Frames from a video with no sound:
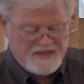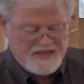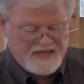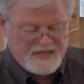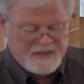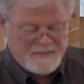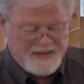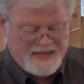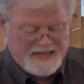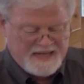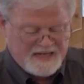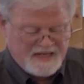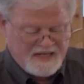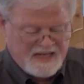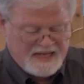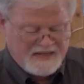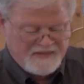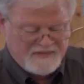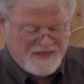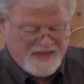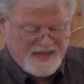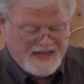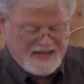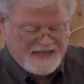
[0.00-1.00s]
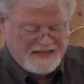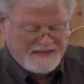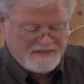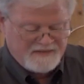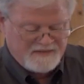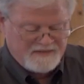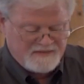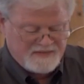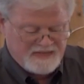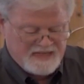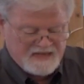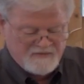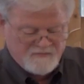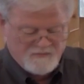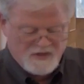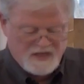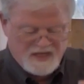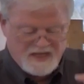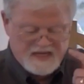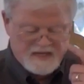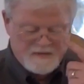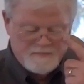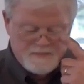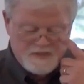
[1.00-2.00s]
When I think about it like that,
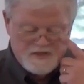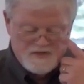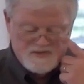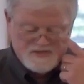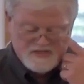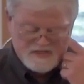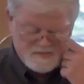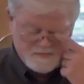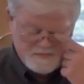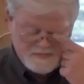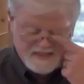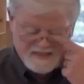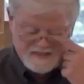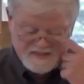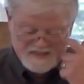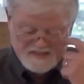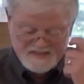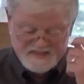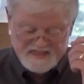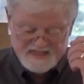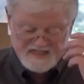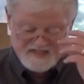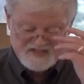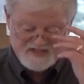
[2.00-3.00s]
it really amuses me